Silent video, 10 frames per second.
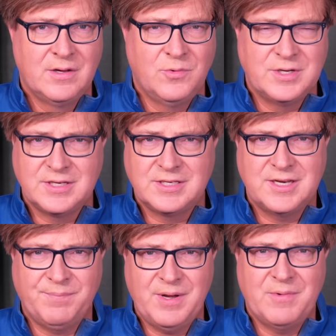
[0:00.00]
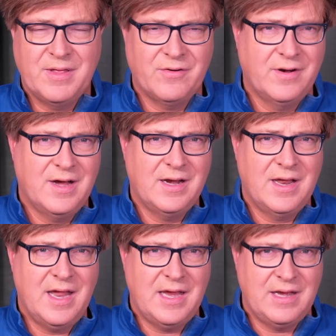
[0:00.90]
which is simply whether or
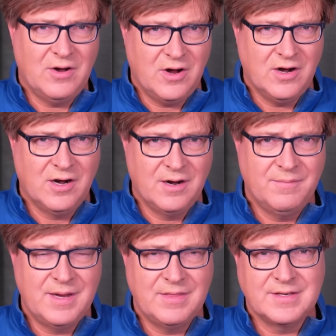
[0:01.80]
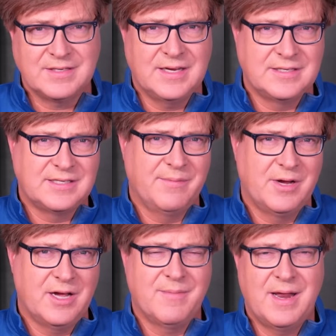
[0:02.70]
not a arm, in this case
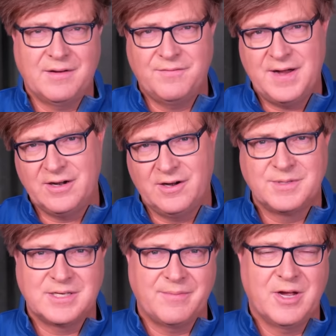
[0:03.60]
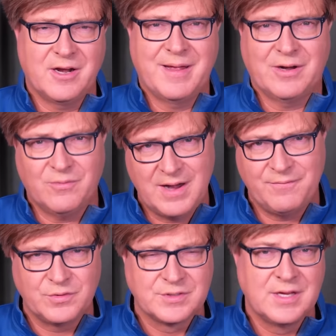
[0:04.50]
semi-automatic firearms, semi-automatic
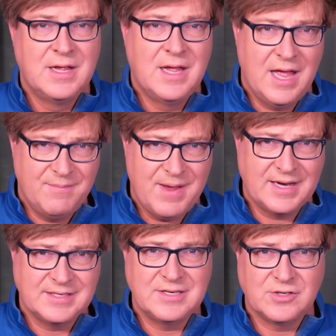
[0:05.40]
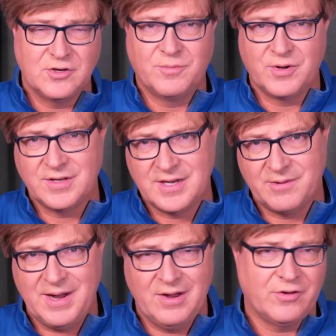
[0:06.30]
rifles, and magazines that hold more than
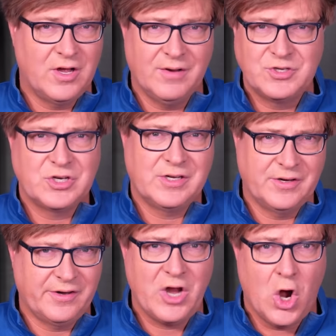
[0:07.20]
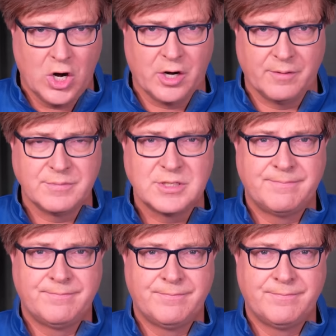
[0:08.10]
ten rounds, all of which are clearly arms,